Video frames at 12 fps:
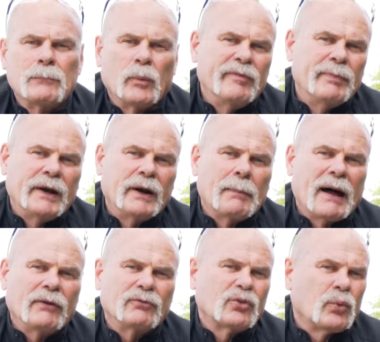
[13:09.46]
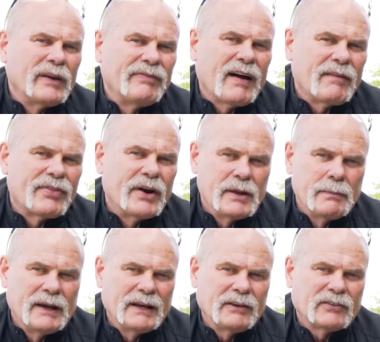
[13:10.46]
we've been here about 25, 30
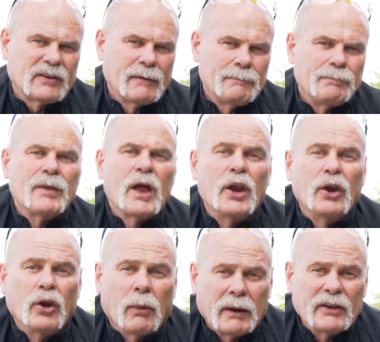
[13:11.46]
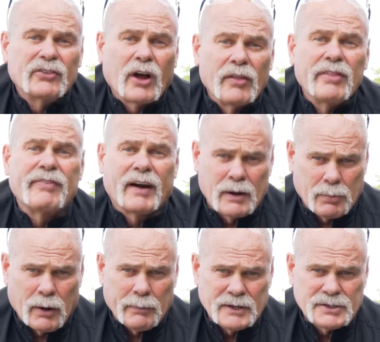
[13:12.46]
minutes, Nobody's called the fire
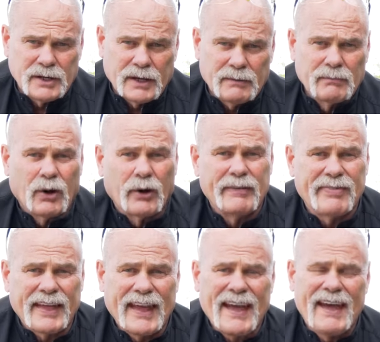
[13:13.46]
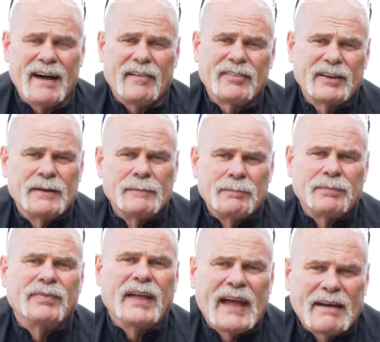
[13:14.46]
department yet. Or if they have,
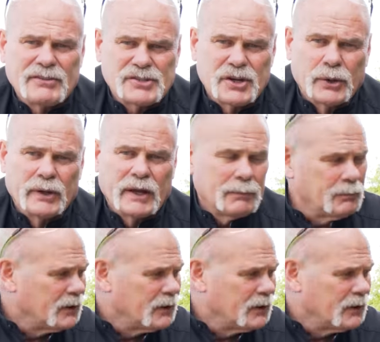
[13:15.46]
they haven't showed up.